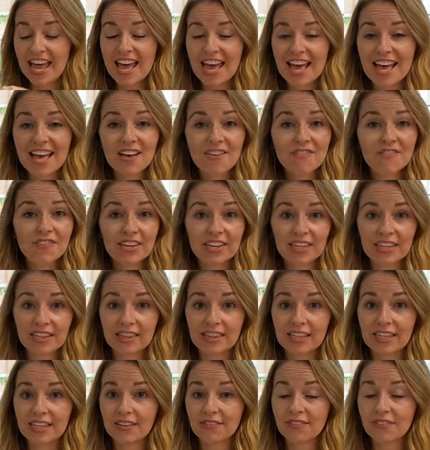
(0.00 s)
Evie and
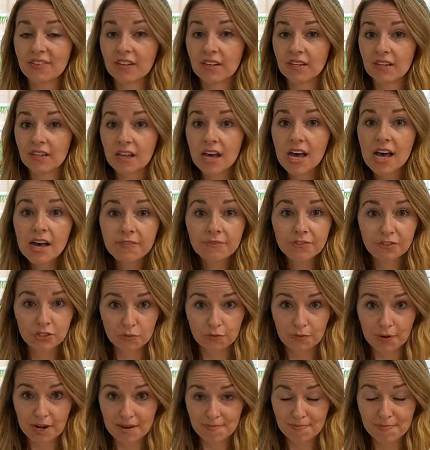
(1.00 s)
Liv love to
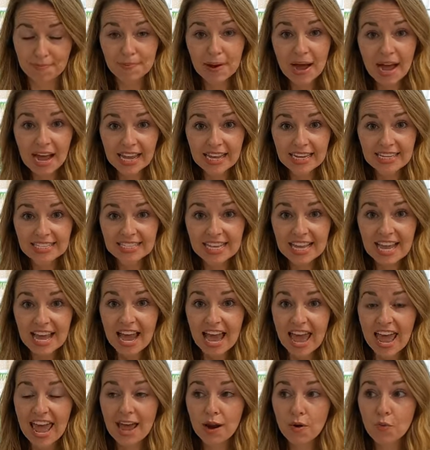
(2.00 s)
ride bikes,
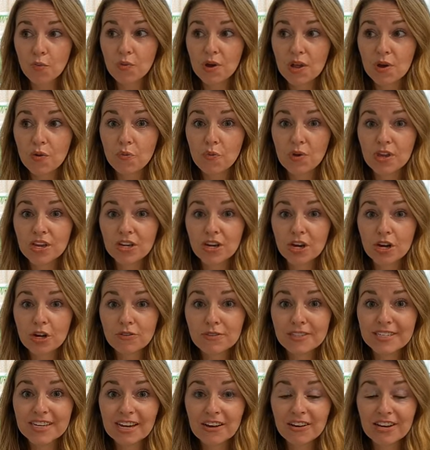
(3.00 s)
and when we go
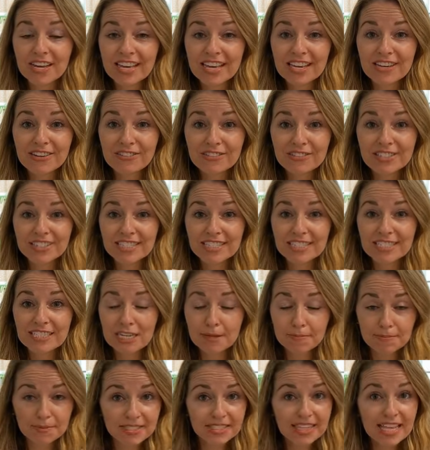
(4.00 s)
down hills and
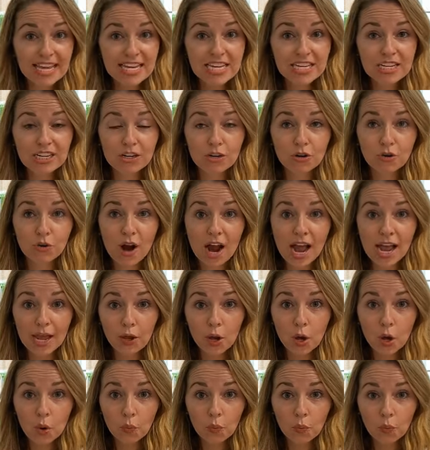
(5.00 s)
dips, they
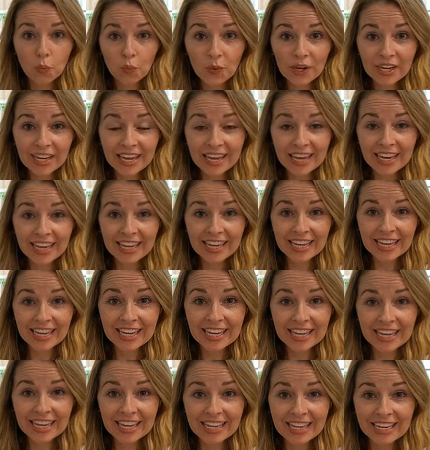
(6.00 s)
cry
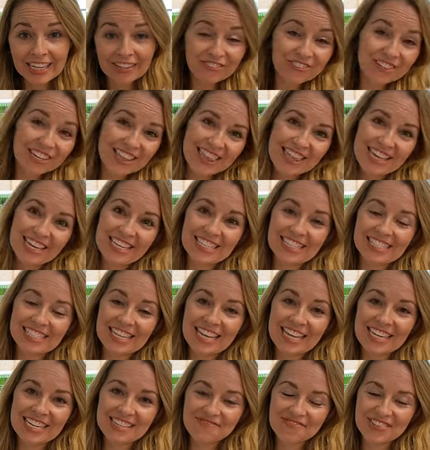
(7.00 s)
wee with
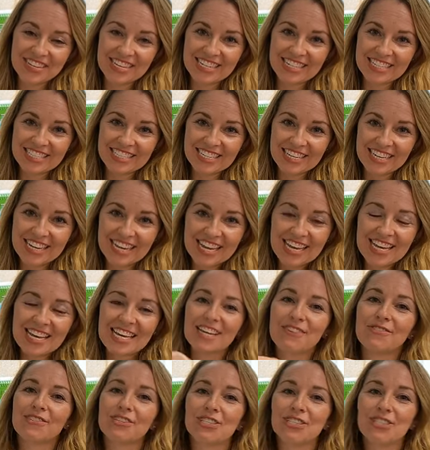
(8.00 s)
excitement.
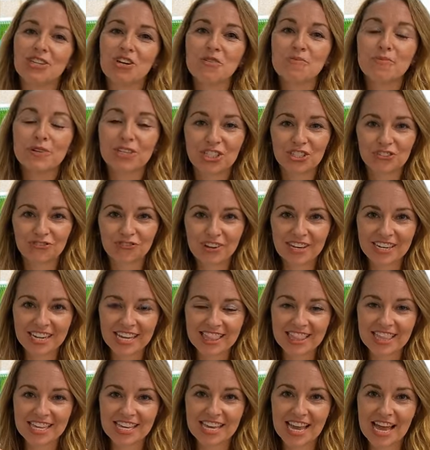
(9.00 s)
It was so much fun
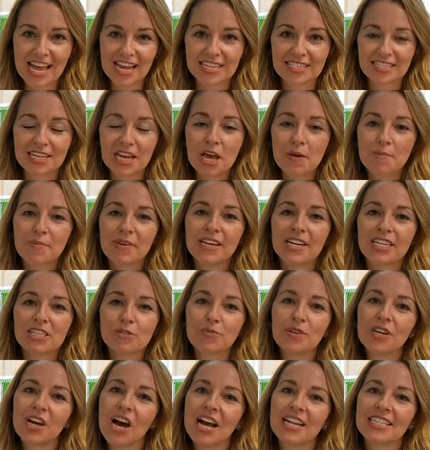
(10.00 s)
at the end because
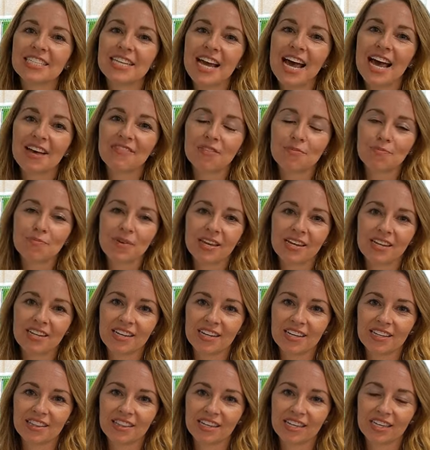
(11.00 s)
we got to have a
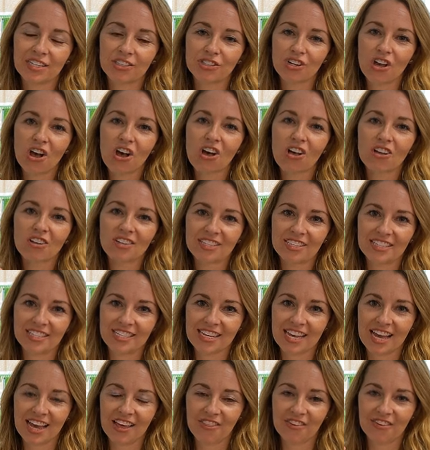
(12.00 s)
picnic lunch all
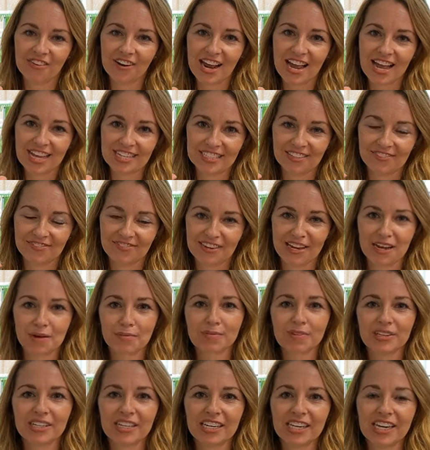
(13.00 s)
together as a
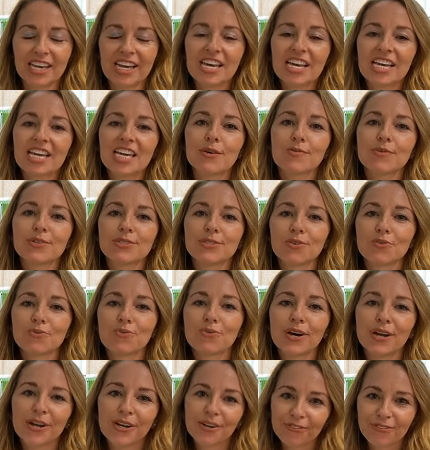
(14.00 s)
family. It was a
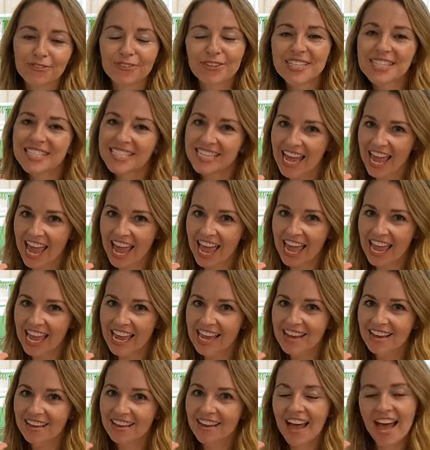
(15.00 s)
wonderful day
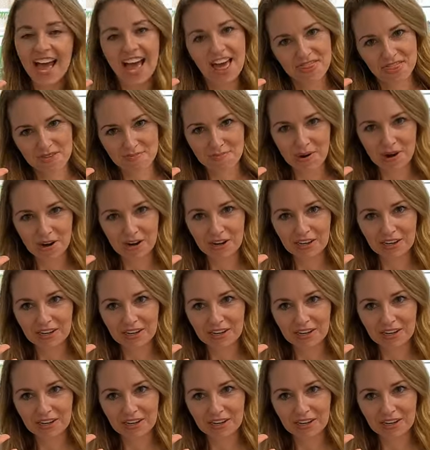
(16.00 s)
at the park.